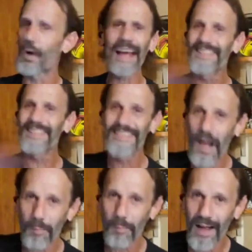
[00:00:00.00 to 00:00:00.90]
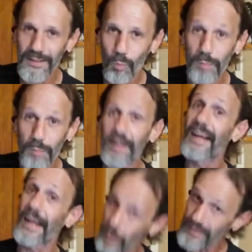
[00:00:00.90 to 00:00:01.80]
So I did not mind one
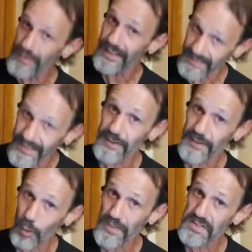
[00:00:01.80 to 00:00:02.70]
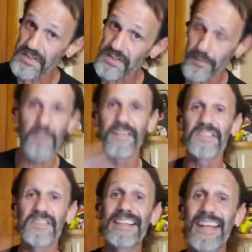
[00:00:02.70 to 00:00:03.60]
bit, and I know you like to get the questions from the
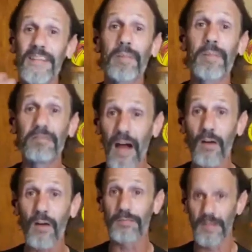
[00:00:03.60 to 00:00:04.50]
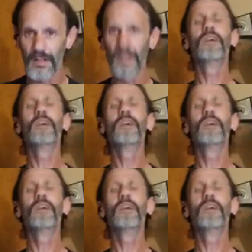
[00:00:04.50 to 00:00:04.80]
fans and get them involved.